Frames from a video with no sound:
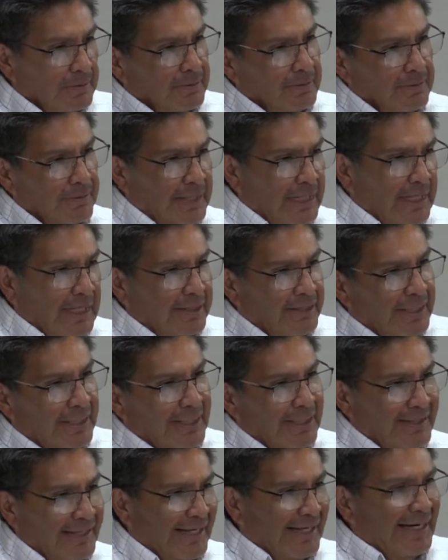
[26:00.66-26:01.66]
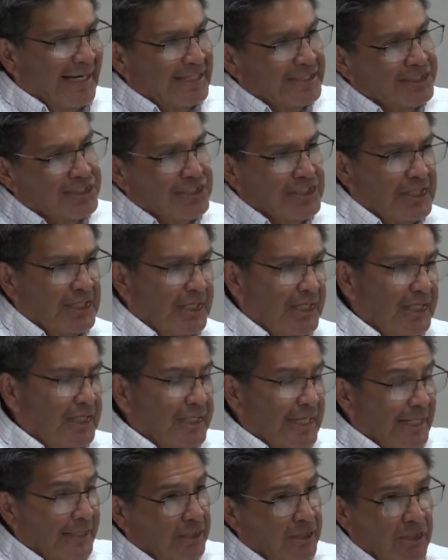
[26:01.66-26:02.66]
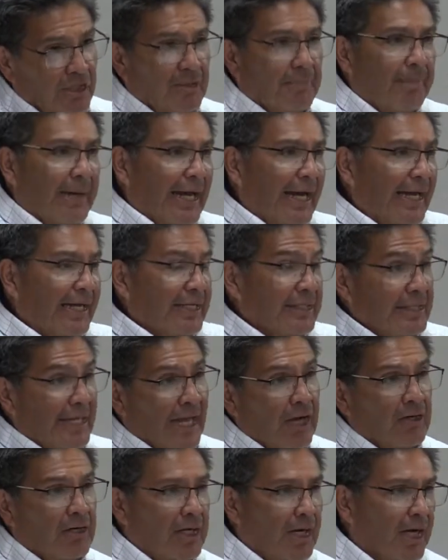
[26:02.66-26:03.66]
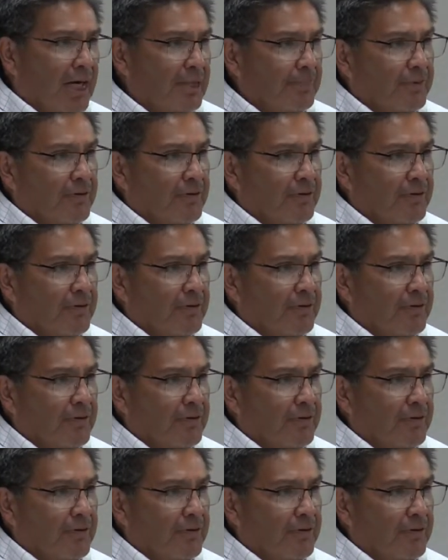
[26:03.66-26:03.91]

that, that, that I see and I look back and how God